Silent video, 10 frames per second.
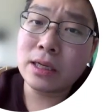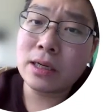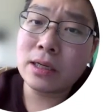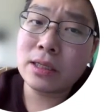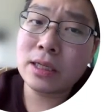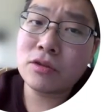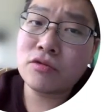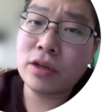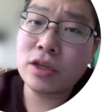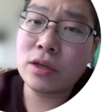
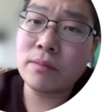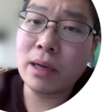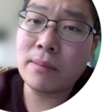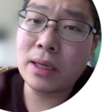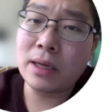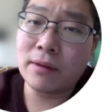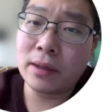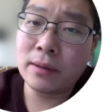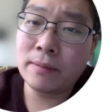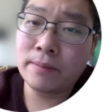concentration may be
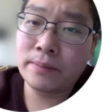given.